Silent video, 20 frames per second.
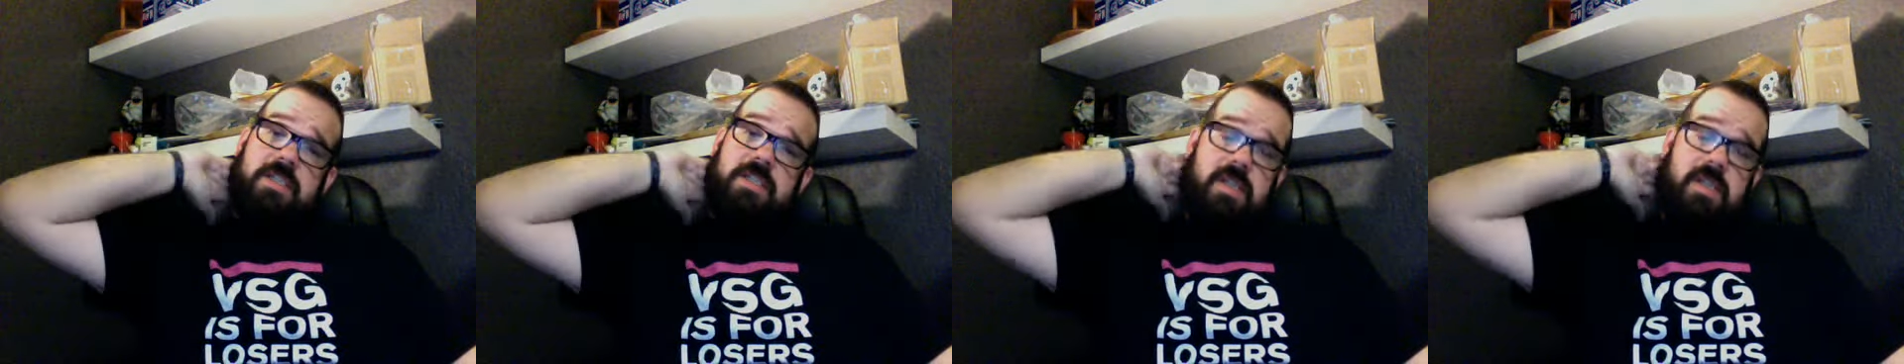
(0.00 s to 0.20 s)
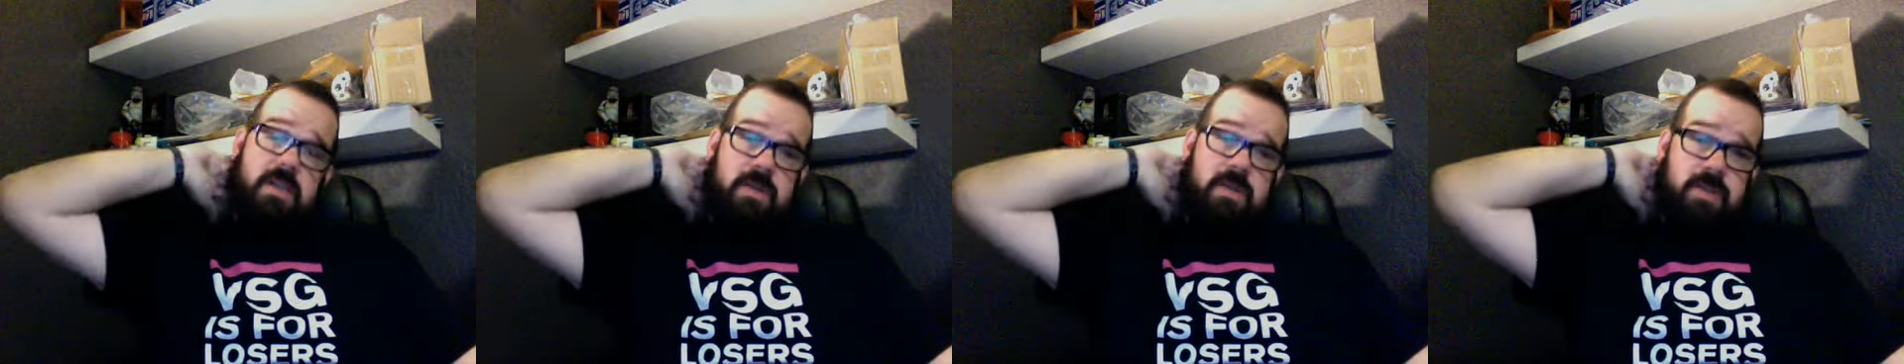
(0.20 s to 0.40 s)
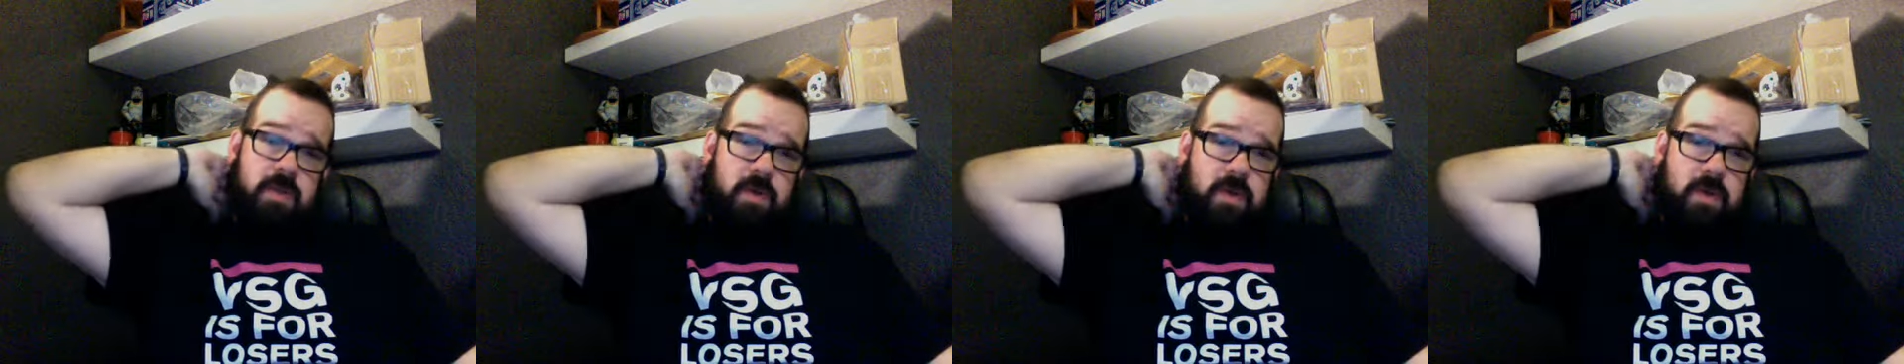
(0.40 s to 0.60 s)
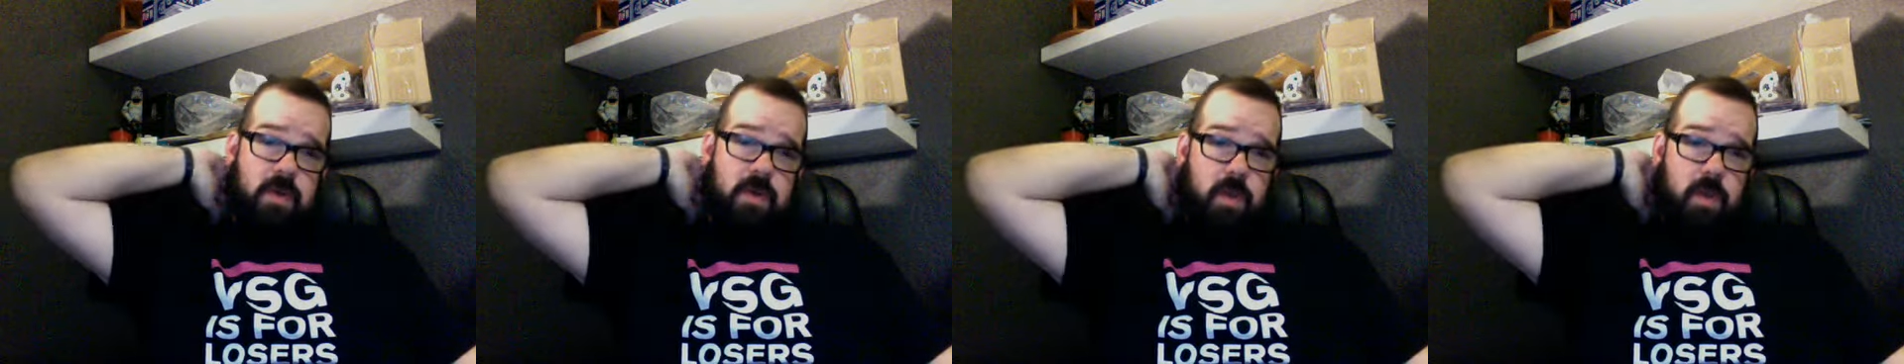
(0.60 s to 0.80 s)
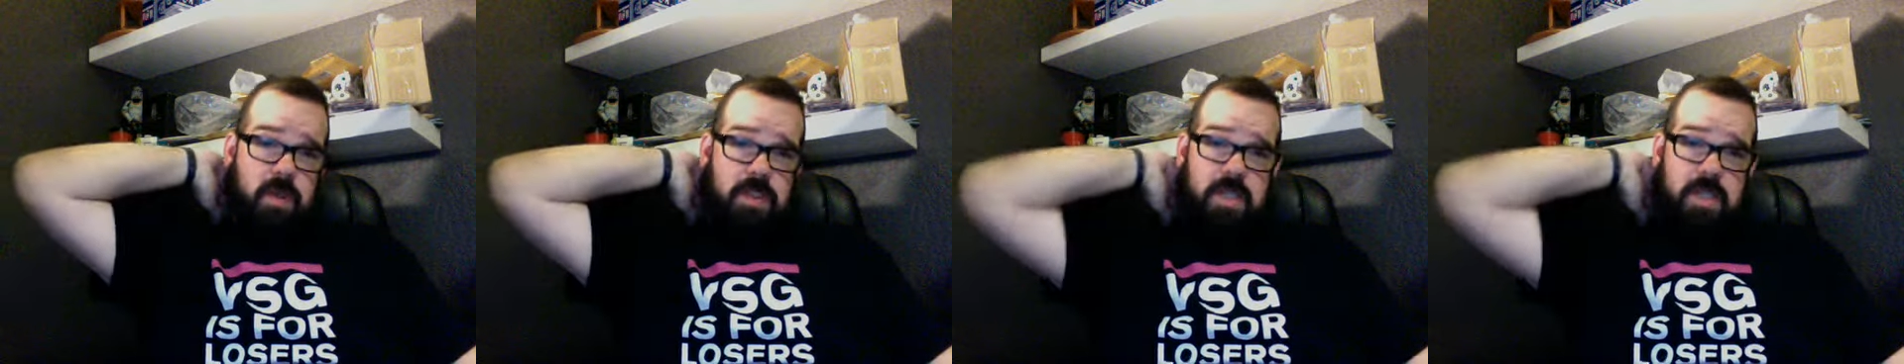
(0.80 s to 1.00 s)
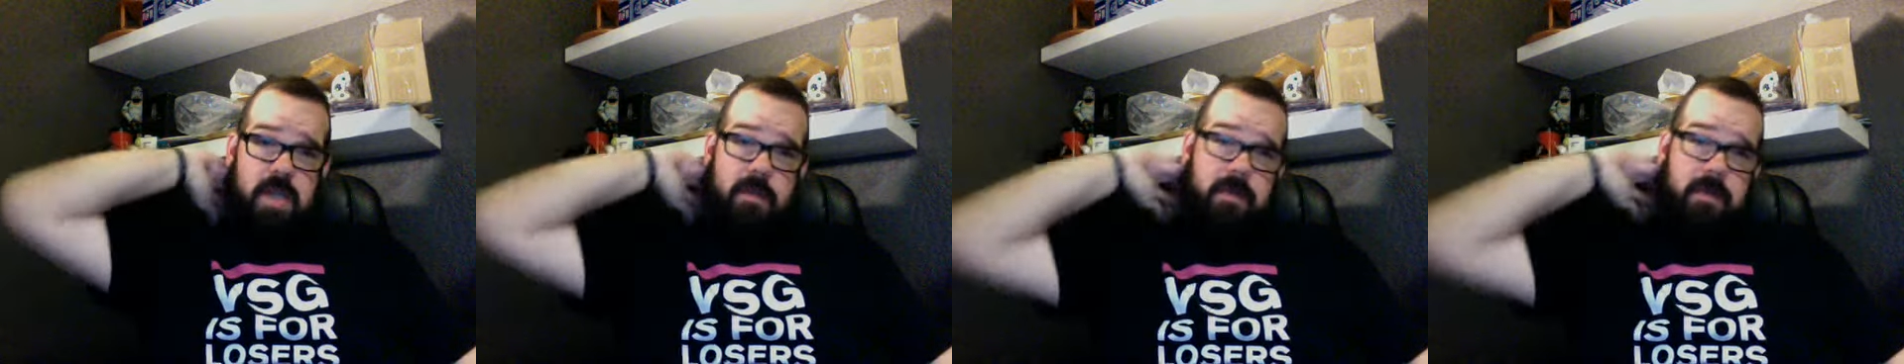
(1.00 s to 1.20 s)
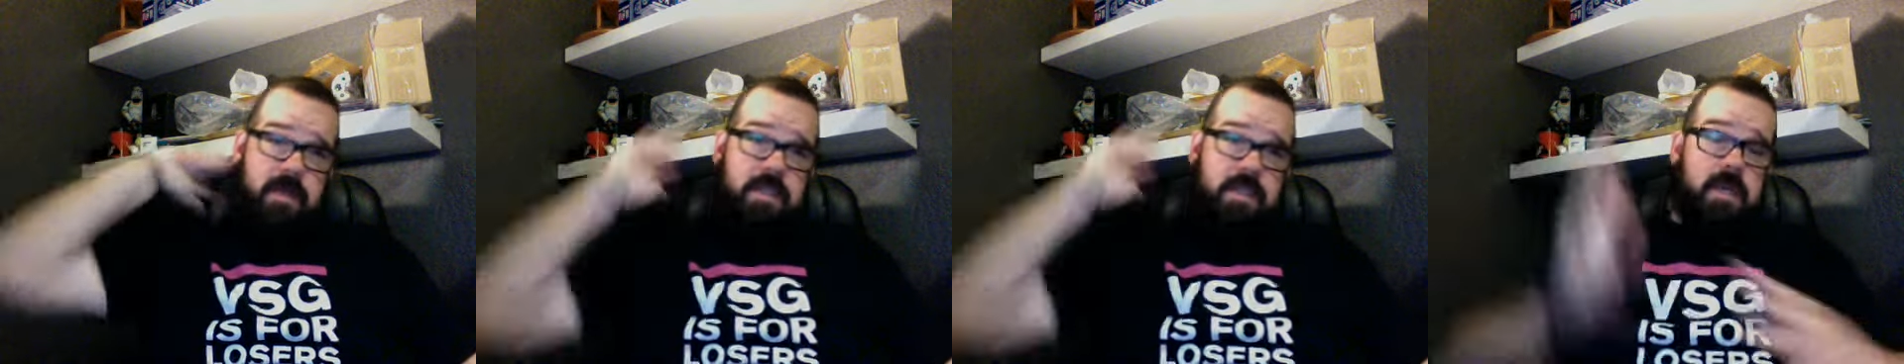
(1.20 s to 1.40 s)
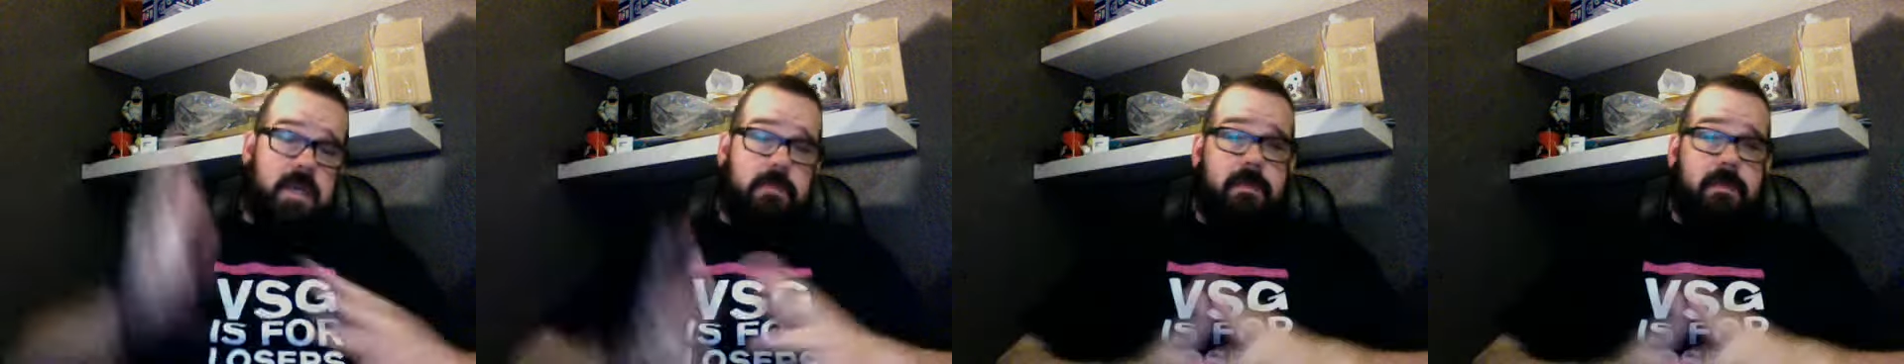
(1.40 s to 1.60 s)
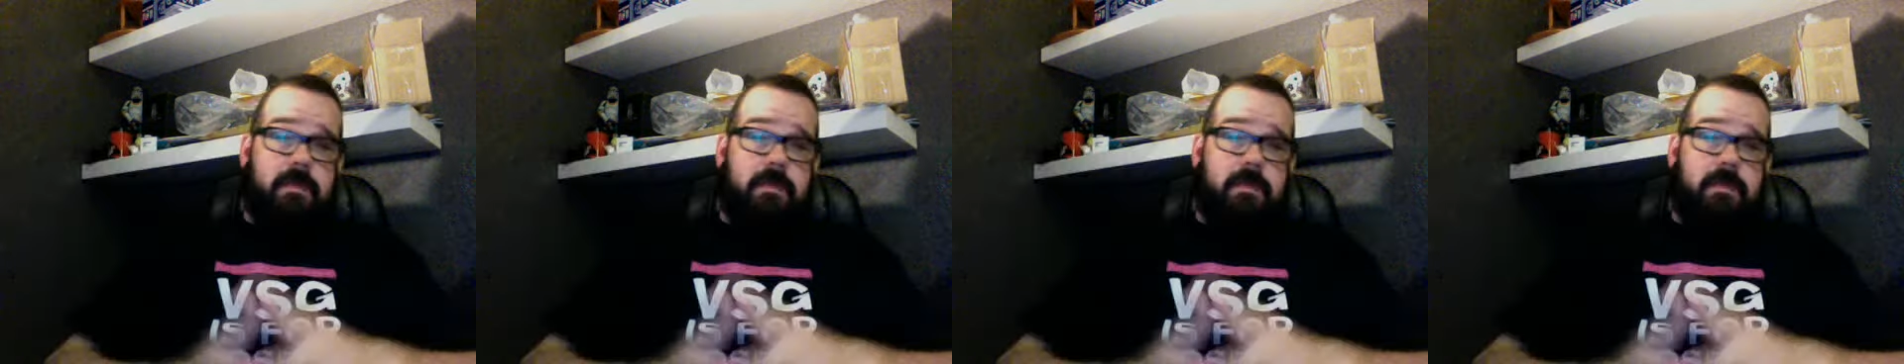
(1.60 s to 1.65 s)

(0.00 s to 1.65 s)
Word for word: and they're doing the World Championship